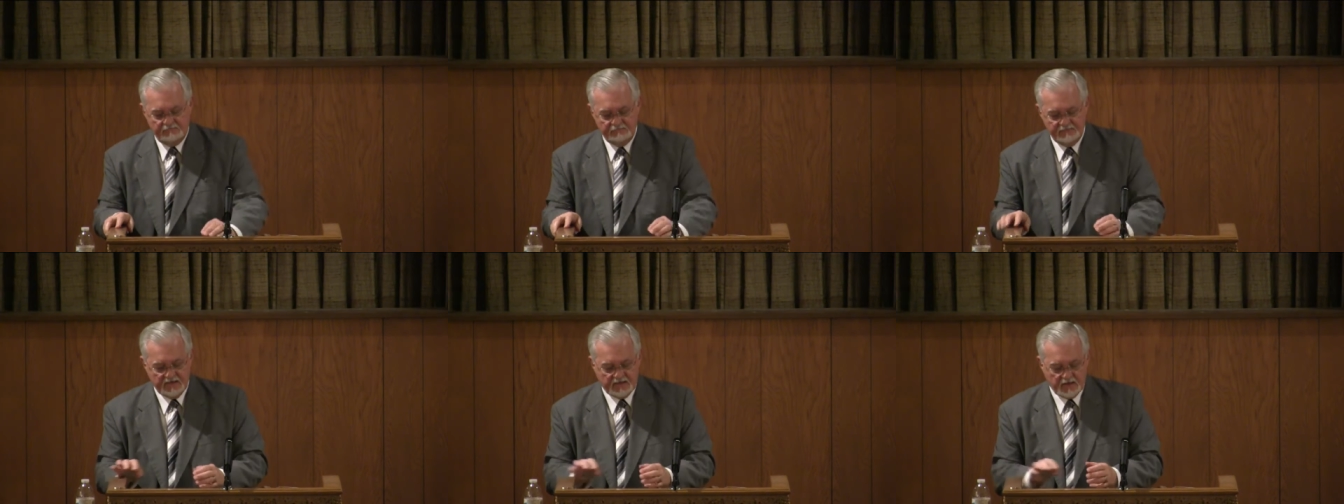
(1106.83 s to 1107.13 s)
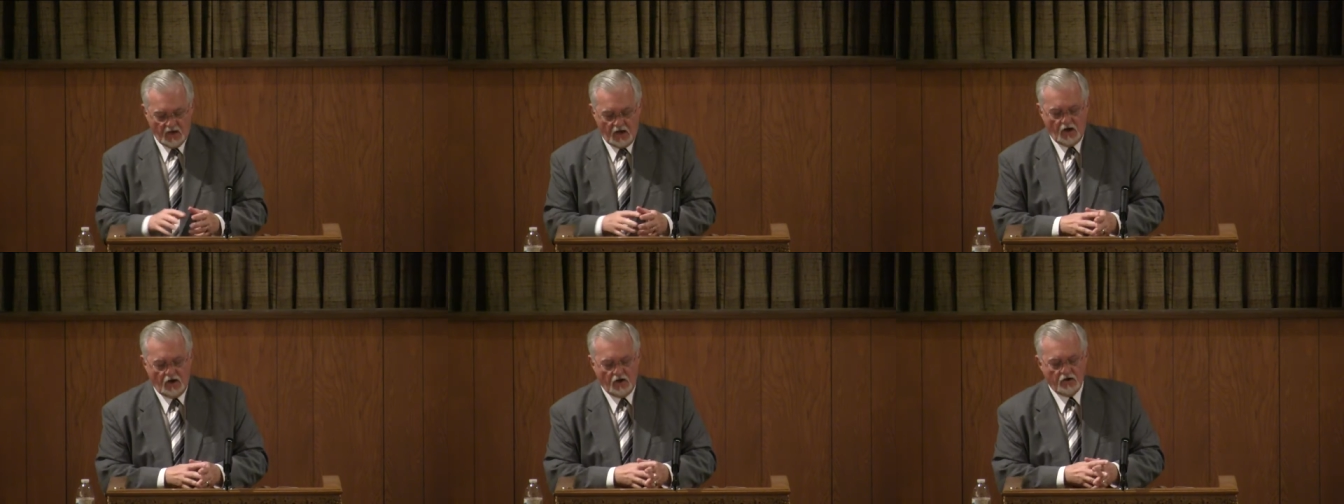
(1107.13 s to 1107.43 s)

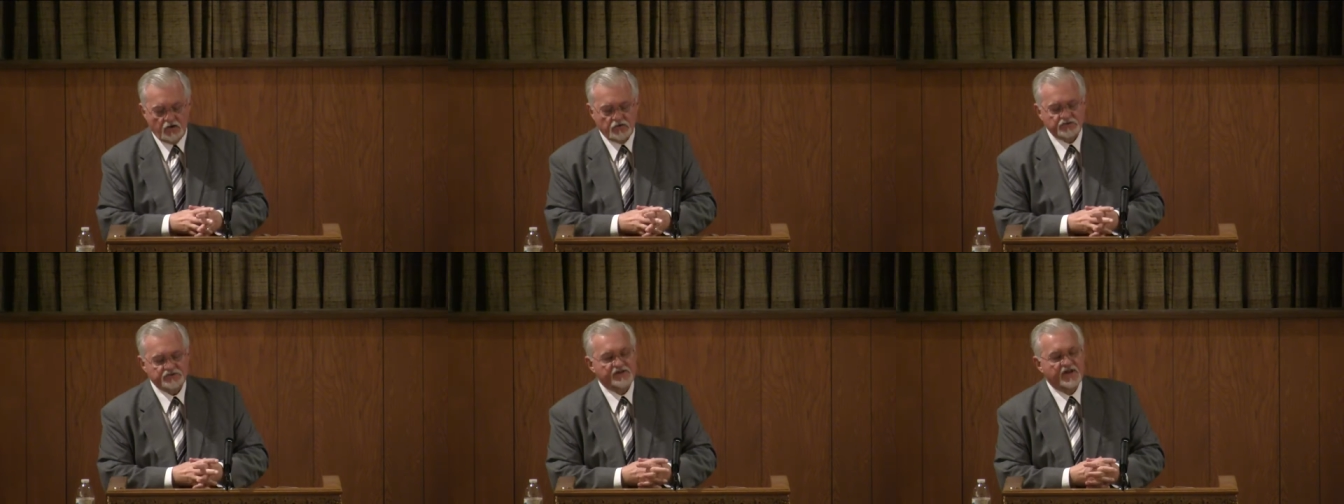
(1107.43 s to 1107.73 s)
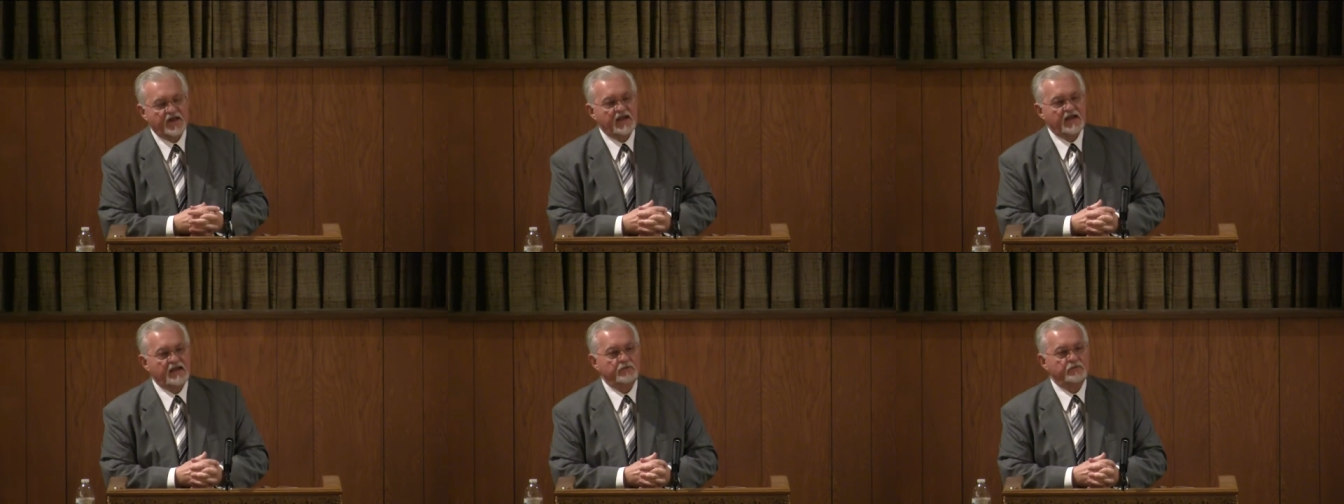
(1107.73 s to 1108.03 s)
because
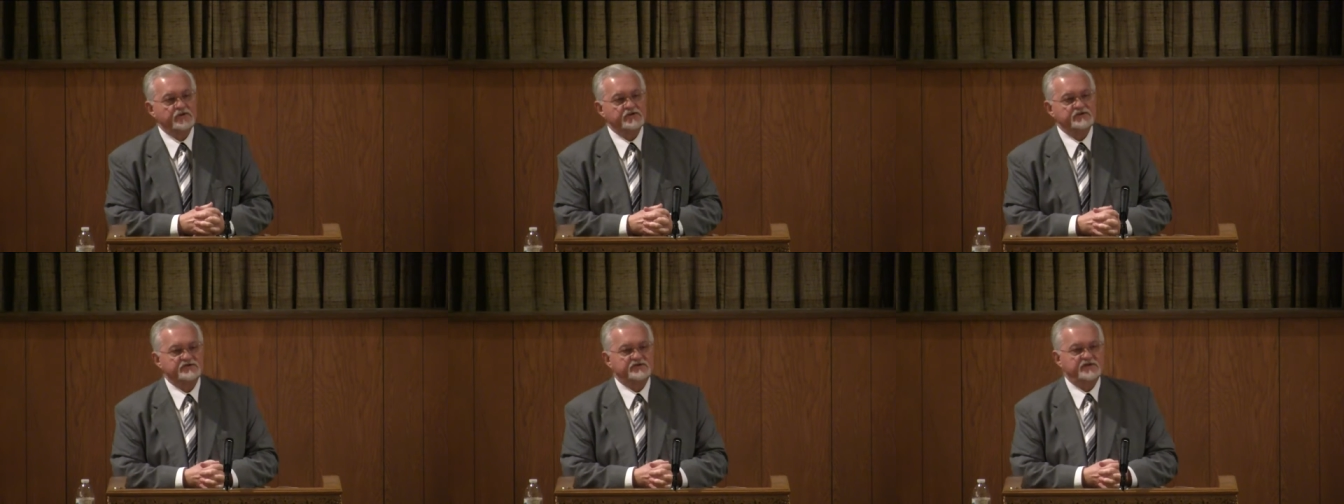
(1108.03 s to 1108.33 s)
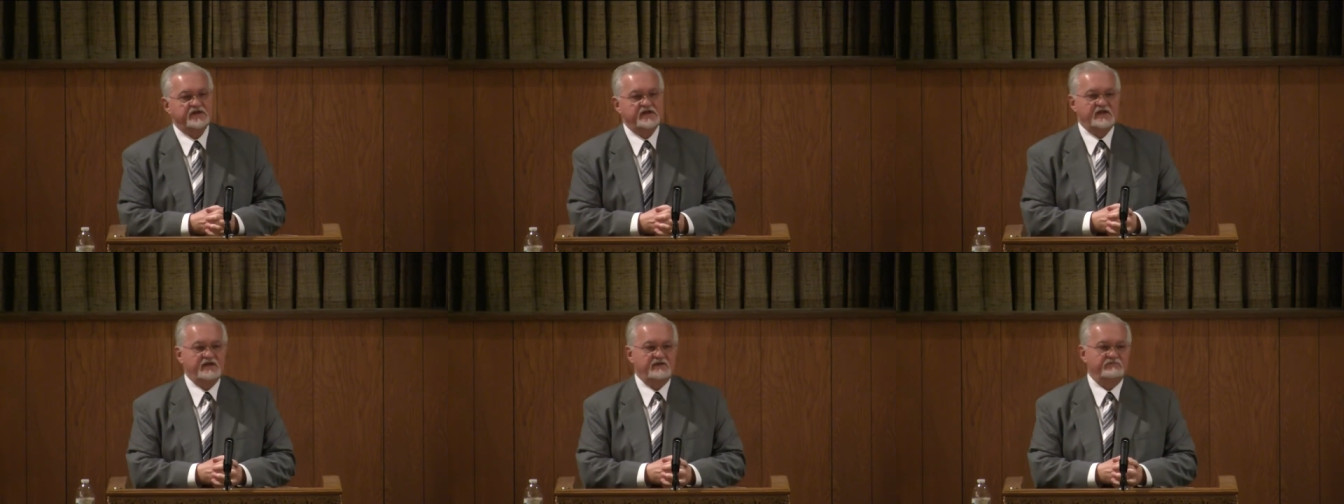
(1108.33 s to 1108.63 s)
they
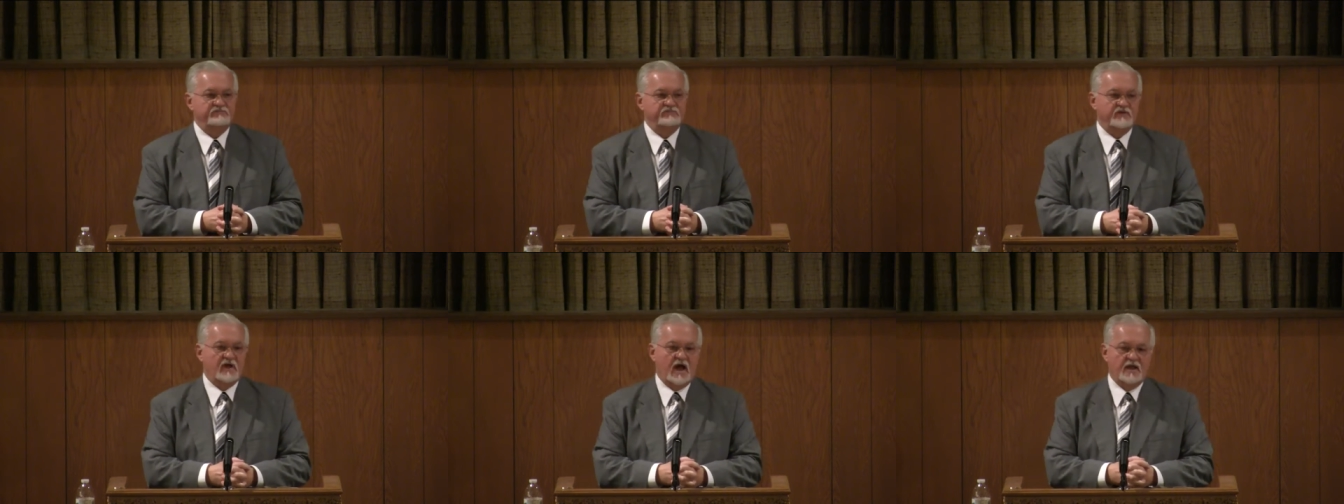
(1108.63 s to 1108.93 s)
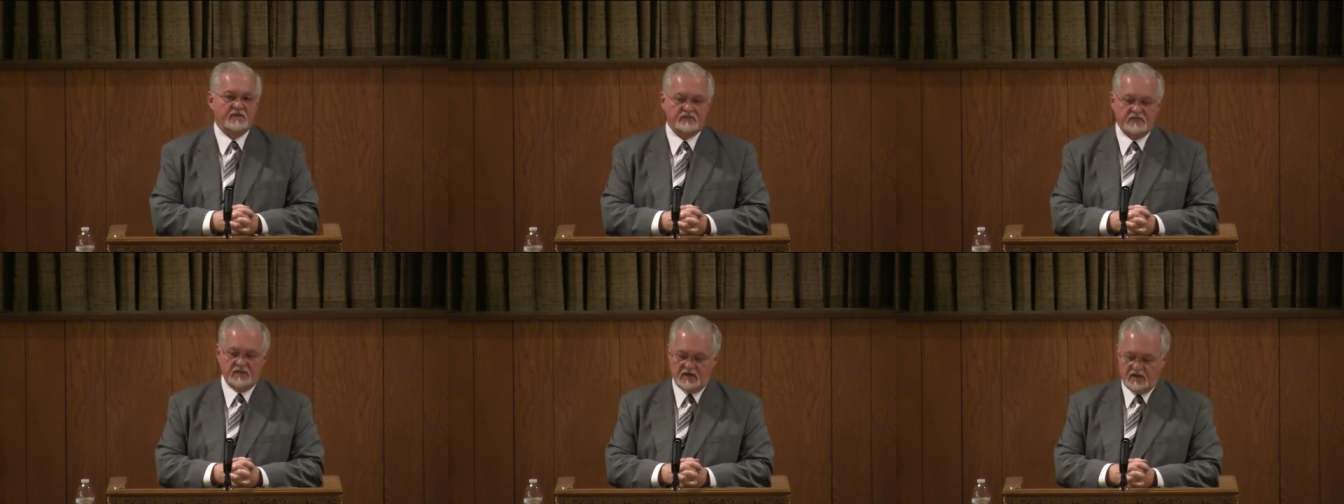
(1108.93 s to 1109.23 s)
received
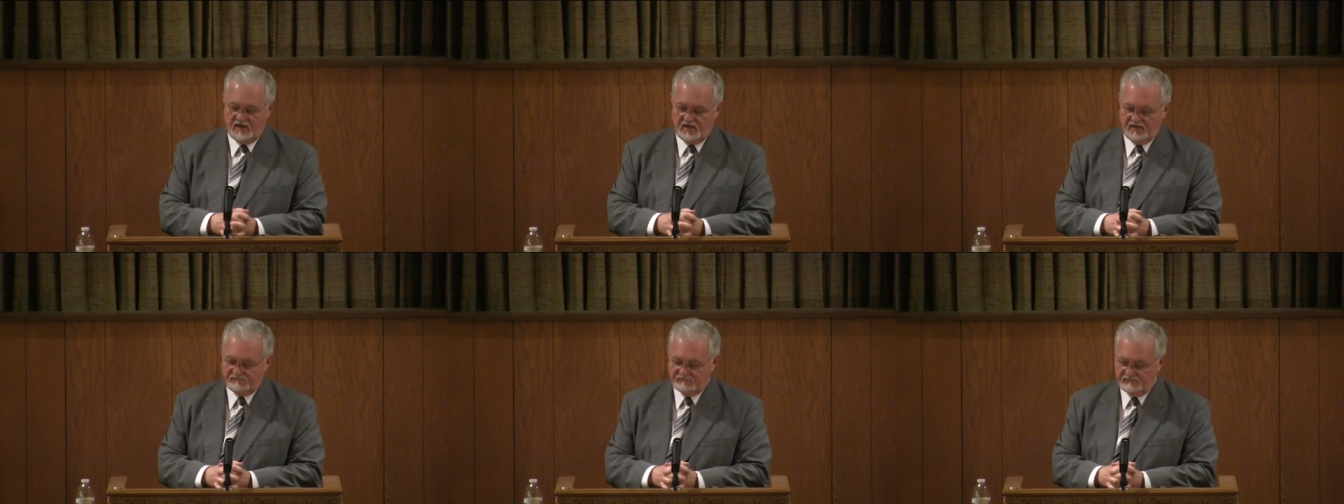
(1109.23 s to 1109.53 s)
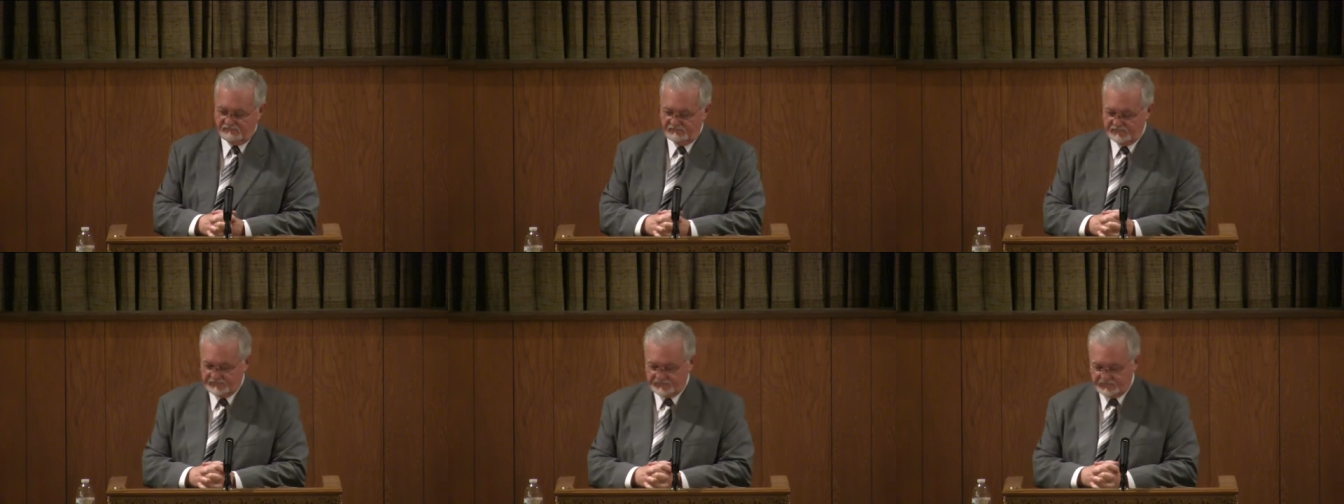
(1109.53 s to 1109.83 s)
not the love
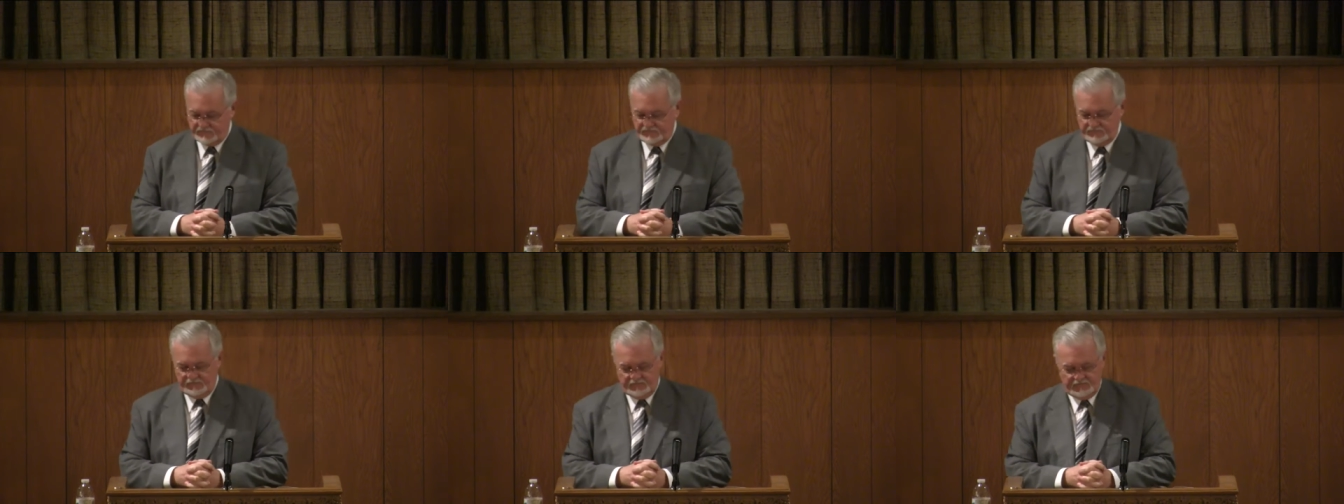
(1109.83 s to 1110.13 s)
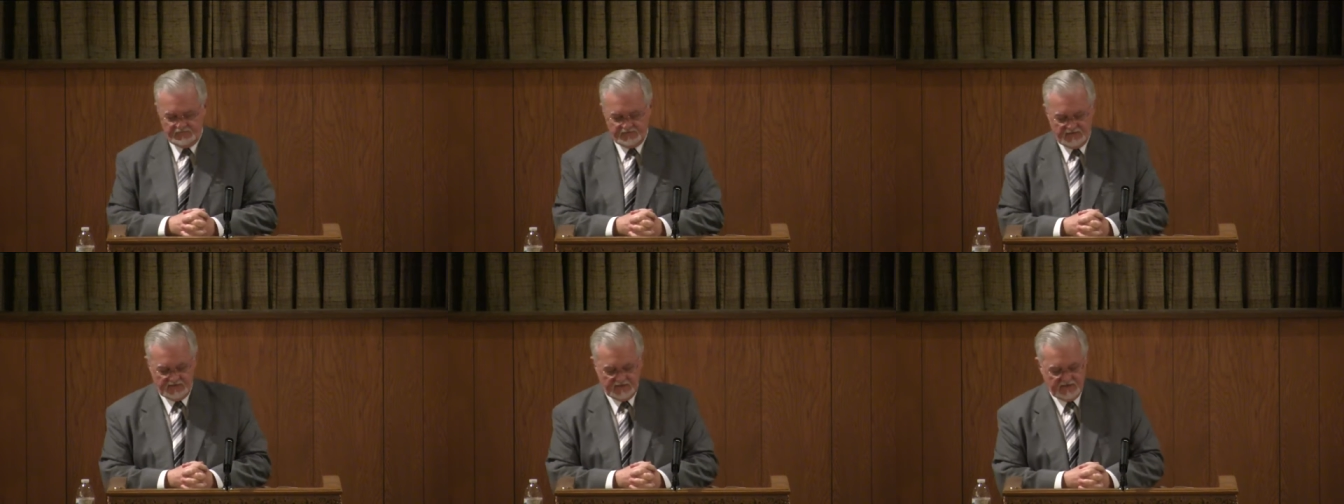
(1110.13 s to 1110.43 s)
of the
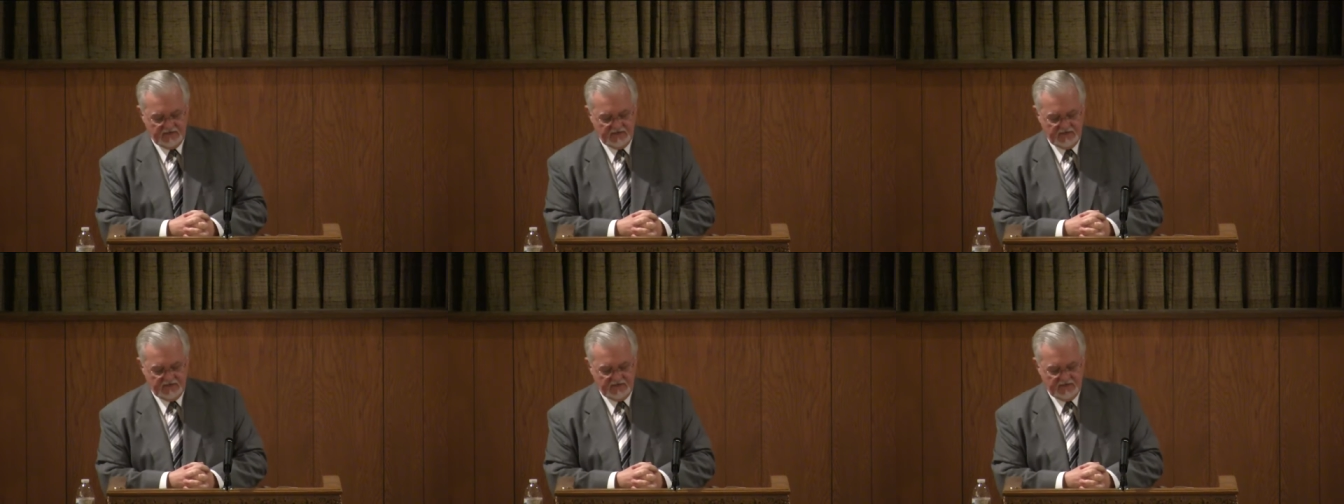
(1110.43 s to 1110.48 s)
truth,